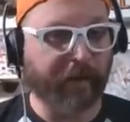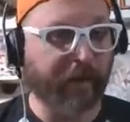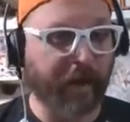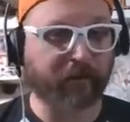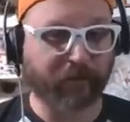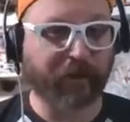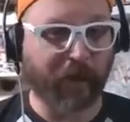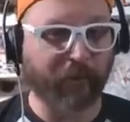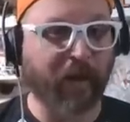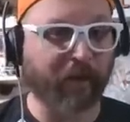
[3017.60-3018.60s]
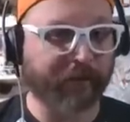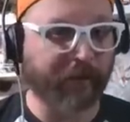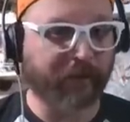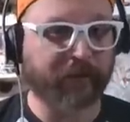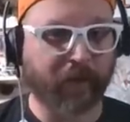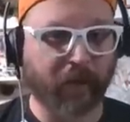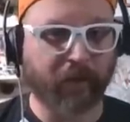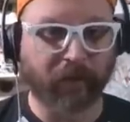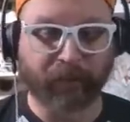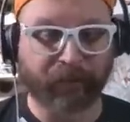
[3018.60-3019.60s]
It, it actually came out that uh,
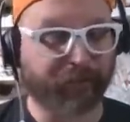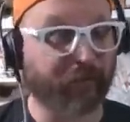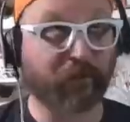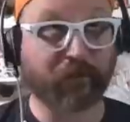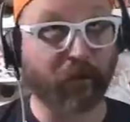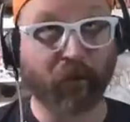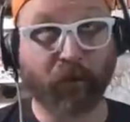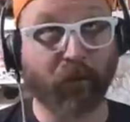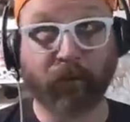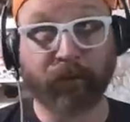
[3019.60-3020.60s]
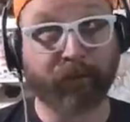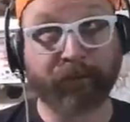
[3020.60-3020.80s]
the school,